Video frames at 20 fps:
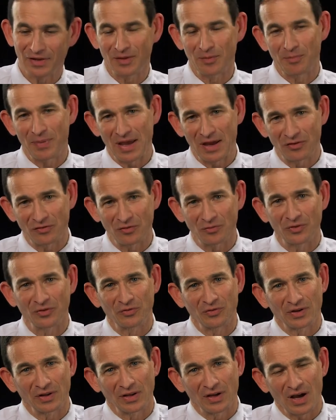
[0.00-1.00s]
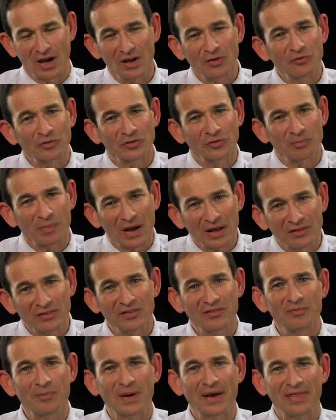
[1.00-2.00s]
and the patient was really
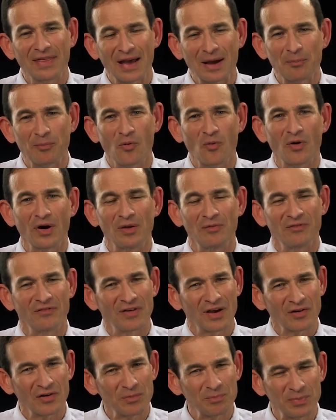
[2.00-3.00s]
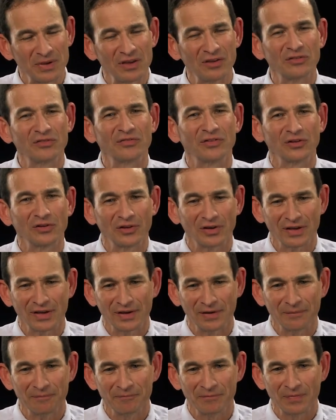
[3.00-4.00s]
unresponsive by that point, very peaceful
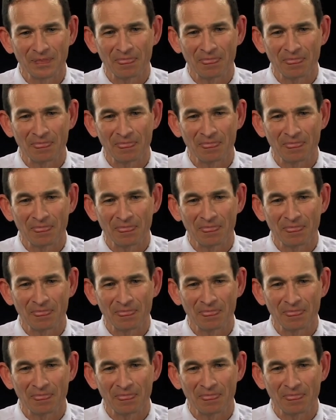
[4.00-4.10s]
looking.